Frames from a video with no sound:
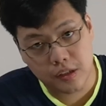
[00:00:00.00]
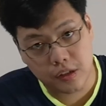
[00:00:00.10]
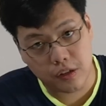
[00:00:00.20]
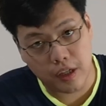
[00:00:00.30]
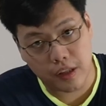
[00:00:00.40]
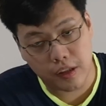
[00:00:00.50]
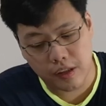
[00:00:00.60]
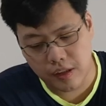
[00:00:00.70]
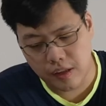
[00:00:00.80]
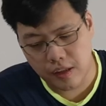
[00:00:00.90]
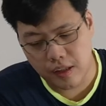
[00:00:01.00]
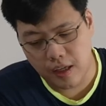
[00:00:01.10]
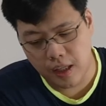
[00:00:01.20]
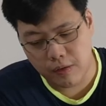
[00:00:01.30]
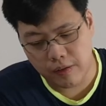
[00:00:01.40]
so that
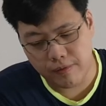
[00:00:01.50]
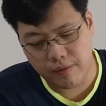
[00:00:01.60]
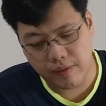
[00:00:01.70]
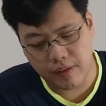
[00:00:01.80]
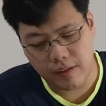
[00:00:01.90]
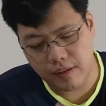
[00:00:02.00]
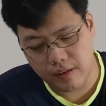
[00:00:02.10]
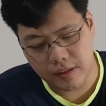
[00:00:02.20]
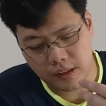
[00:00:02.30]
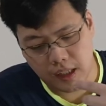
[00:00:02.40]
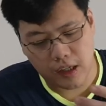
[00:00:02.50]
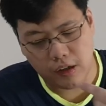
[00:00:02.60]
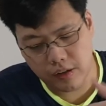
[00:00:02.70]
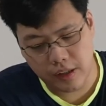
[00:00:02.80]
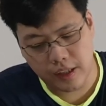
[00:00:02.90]
it will suck
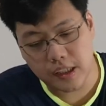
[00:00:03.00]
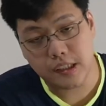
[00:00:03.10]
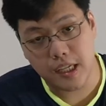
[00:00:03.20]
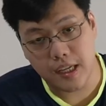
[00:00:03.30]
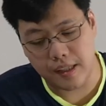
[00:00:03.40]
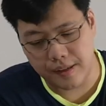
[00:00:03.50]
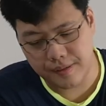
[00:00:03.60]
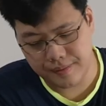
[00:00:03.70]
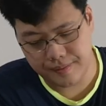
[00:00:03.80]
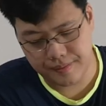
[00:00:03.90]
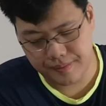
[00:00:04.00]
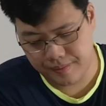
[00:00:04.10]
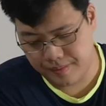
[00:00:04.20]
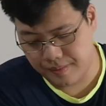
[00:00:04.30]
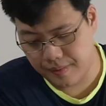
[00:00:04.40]
all the dust in.
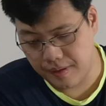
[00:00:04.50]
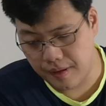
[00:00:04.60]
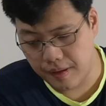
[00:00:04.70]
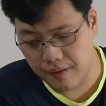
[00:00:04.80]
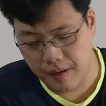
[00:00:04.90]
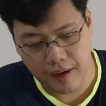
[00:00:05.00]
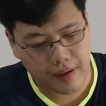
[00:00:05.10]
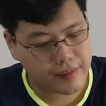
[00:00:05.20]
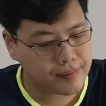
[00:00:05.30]
Okay.